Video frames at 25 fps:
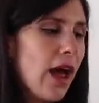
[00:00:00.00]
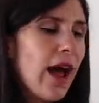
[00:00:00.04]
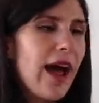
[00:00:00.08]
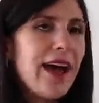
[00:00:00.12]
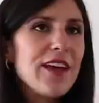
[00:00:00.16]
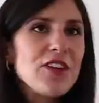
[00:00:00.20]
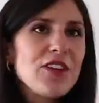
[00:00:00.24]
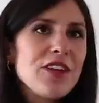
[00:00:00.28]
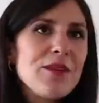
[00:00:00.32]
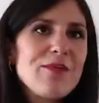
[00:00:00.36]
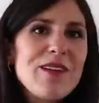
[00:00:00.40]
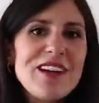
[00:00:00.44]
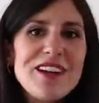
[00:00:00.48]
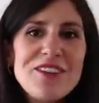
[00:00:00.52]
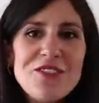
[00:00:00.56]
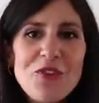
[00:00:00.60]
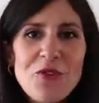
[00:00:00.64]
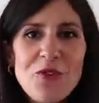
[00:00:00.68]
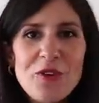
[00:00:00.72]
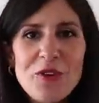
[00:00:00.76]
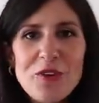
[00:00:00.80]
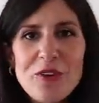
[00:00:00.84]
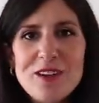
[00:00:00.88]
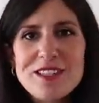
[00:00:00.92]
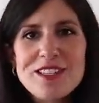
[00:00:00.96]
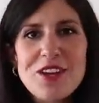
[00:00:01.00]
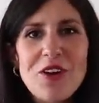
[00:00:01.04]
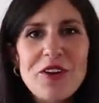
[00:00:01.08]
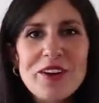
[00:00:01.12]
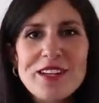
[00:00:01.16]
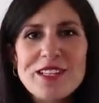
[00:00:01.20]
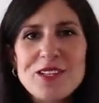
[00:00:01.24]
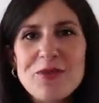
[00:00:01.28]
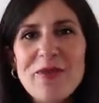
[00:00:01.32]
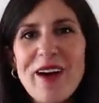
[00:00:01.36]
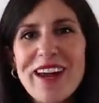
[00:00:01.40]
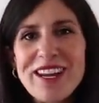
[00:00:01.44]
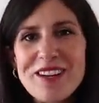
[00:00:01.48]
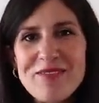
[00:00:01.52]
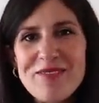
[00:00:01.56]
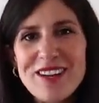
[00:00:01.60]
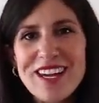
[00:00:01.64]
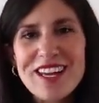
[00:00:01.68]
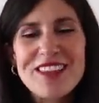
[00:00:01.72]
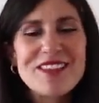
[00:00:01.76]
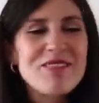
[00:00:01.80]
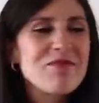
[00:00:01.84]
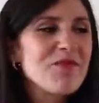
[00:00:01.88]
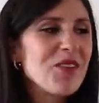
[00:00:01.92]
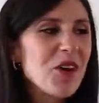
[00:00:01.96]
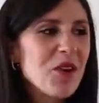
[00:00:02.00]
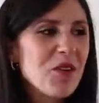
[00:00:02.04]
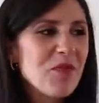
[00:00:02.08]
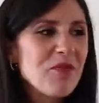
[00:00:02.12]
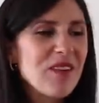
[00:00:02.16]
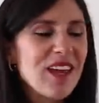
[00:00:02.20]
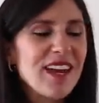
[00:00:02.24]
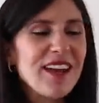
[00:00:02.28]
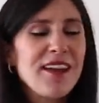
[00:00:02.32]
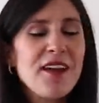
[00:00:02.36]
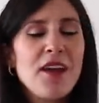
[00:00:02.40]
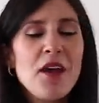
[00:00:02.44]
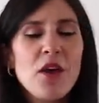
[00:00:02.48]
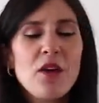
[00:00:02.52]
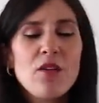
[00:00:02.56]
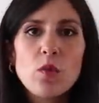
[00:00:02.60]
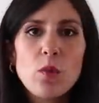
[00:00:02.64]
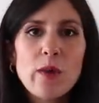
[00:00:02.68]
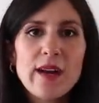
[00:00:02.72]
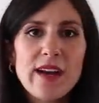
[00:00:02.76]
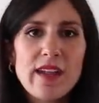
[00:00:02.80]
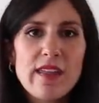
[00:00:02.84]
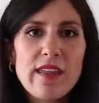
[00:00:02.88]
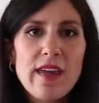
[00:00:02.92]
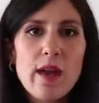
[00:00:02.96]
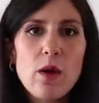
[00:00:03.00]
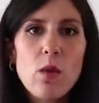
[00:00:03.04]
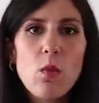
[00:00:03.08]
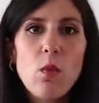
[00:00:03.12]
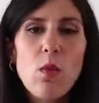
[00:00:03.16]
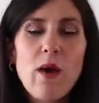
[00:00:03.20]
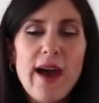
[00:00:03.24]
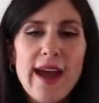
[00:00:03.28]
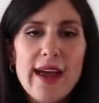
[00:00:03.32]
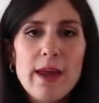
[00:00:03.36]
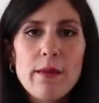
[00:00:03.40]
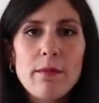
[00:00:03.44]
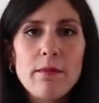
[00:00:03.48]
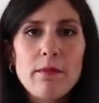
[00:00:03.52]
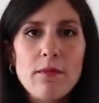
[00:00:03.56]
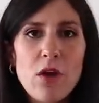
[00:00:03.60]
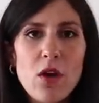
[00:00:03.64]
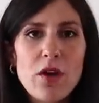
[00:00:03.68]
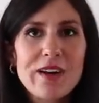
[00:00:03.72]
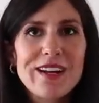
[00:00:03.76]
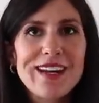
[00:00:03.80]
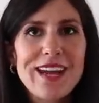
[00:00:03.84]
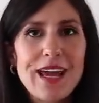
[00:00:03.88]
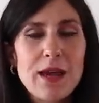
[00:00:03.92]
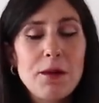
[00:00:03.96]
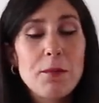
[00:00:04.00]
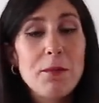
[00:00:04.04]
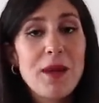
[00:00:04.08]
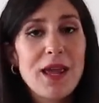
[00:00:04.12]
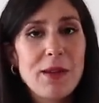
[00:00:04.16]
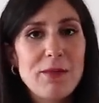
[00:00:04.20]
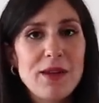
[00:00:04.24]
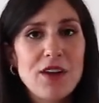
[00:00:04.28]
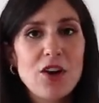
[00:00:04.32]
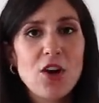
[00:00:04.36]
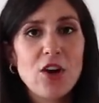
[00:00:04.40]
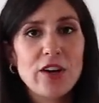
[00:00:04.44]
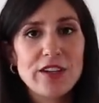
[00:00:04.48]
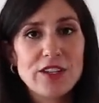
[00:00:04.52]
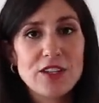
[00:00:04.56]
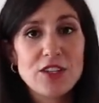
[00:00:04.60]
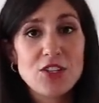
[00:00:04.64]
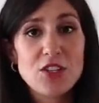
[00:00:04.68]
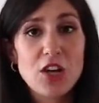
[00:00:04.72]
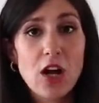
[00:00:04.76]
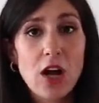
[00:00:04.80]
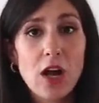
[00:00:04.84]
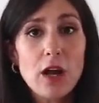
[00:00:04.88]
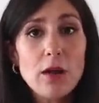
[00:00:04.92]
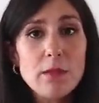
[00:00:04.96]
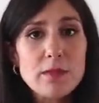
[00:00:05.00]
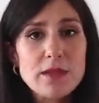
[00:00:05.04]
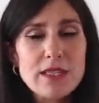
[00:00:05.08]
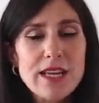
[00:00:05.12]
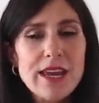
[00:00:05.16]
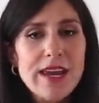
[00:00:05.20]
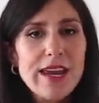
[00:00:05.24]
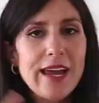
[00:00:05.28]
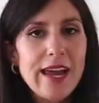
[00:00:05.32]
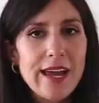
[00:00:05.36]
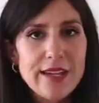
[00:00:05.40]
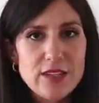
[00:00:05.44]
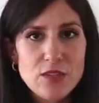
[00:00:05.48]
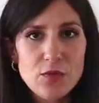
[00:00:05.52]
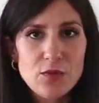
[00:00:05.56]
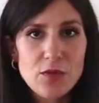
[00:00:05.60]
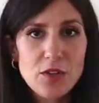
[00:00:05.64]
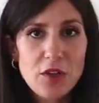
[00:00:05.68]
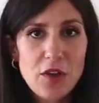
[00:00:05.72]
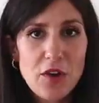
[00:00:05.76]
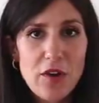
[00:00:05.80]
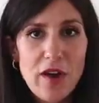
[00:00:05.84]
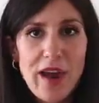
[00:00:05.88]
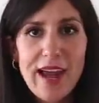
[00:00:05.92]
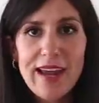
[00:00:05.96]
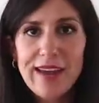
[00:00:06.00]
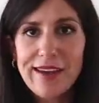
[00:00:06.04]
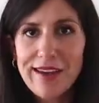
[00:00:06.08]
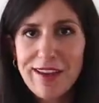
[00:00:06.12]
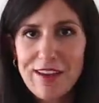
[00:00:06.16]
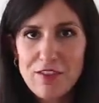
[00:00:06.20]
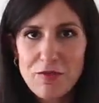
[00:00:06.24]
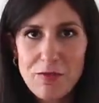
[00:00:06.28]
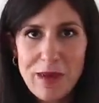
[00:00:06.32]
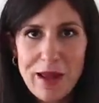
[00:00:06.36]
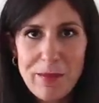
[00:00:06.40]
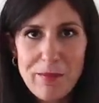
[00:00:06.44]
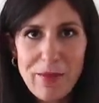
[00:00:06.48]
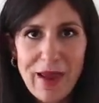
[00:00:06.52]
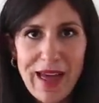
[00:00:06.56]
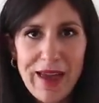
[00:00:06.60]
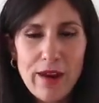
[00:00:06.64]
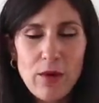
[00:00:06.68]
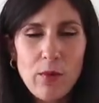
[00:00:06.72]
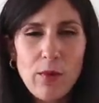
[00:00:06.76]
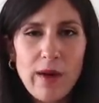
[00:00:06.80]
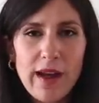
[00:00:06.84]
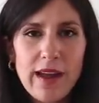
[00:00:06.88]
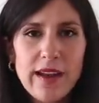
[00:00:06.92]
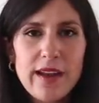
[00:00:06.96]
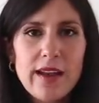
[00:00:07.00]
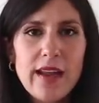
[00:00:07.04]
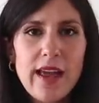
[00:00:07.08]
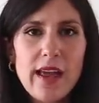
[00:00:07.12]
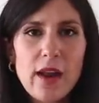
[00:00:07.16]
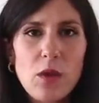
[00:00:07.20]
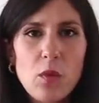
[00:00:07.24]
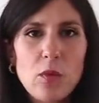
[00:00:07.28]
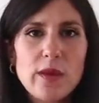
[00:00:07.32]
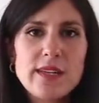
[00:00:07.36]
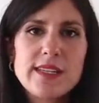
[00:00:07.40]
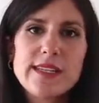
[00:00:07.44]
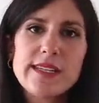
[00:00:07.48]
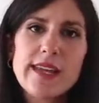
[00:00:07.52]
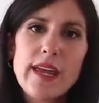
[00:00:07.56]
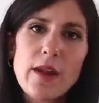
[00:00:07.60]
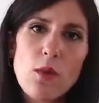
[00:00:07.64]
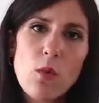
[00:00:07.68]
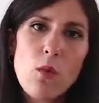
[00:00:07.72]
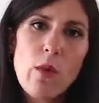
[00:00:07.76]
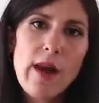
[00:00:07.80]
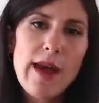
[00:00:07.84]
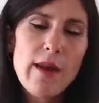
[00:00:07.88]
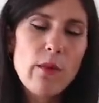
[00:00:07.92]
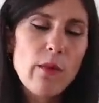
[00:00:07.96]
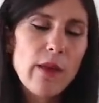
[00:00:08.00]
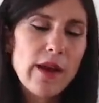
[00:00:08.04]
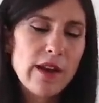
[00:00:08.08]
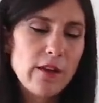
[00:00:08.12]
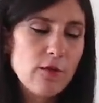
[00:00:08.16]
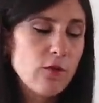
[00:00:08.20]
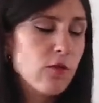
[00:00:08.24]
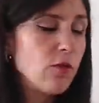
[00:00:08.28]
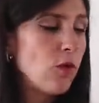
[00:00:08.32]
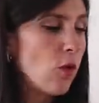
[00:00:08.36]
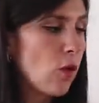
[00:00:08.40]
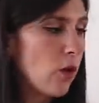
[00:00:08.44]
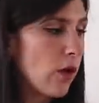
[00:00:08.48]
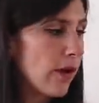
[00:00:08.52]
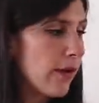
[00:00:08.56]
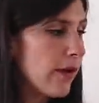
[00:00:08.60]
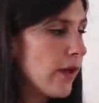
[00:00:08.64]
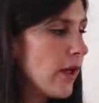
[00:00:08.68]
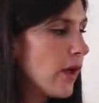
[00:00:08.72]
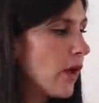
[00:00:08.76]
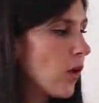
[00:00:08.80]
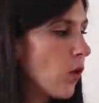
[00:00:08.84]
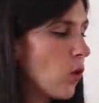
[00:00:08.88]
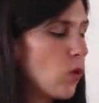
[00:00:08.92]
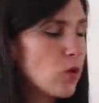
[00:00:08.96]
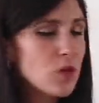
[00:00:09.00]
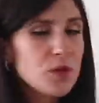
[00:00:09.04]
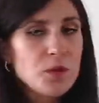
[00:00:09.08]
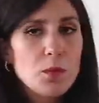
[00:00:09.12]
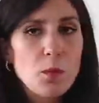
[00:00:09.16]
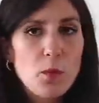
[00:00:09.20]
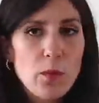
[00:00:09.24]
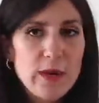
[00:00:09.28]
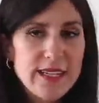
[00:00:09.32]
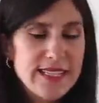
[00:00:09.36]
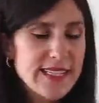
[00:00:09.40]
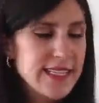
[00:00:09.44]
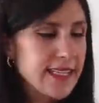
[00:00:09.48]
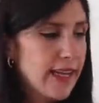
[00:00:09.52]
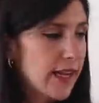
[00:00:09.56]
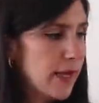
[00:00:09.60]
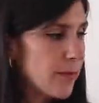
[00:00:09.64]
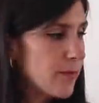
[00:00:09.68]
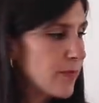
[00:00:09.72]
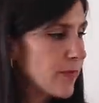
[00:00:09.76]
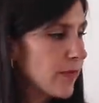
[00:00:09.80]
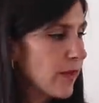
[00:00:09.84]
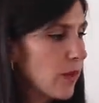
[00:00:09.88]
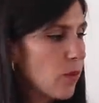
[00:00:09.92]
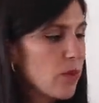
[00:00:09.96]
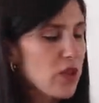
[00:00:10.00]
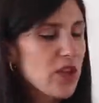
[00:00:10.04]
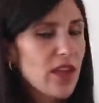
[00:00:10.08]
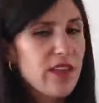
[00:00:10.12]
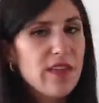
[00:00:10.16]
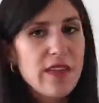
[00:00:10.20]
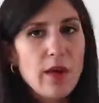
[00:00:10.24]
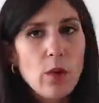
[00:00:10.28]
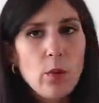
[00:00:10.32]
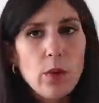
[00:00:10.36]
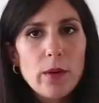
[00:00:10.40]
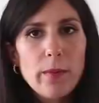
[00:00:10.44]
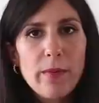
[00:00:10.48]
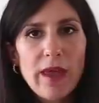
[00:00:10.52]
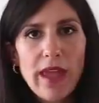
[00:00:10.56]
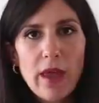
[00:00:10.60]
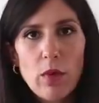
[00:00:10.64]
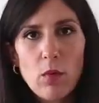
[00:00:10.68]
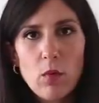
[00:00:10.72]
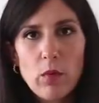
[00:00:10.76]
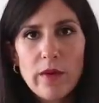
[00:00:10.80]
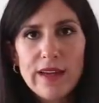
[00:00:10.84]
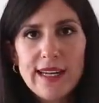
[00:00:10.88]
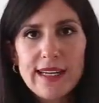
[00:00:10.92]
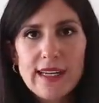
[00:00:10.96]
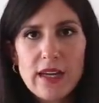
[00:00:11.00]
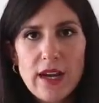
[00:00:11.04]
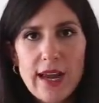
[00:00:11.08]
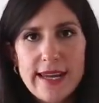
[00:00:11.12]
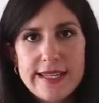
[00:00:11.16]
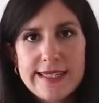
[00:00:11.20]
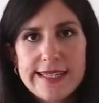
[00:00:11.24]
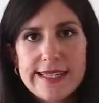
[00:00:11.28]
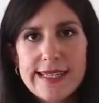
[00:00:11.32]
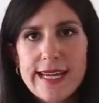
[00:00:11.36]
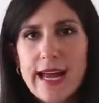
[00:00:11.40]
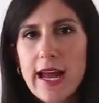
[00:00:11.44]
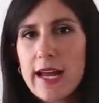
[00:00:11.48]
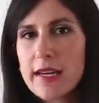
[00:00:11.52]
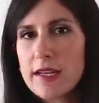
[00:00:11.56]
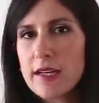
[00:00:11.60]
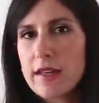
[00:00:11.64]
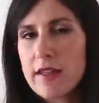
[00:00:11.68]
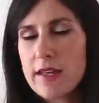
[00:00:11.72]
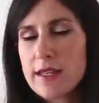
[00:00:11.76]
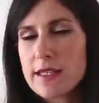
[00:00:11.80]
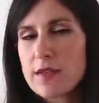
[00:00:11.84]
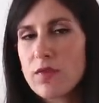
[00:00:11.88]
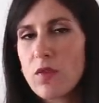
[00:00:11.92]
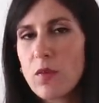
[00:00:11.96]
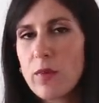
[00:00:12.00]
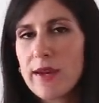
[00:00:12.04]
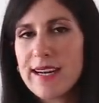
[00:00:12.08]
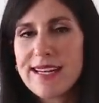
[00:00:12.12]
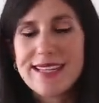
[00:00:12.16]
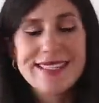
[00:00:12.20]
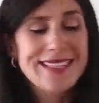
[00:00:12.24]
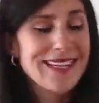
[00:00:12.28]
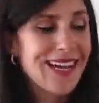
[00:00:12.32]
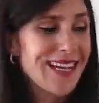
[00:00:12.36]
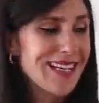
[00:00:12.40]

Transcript: I actually made an order, it's on its way to me at the moment, for one of their white mock neck Pima cotton tops. As you'll know, I love my black one, and I wanted to get a white one for autumn winter, which I think would pair really nicely under this for when it